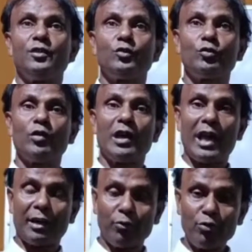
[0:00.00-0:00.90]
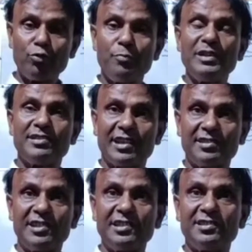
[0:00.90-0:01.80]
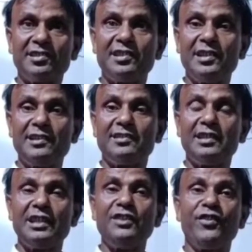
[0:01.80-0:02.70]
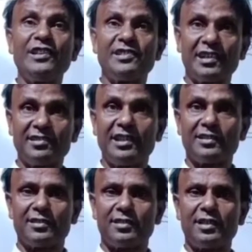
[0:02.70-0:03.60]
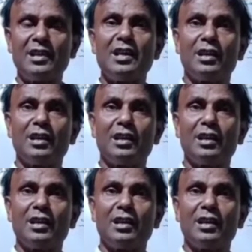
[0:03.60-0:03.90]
So according to me, success is if I success.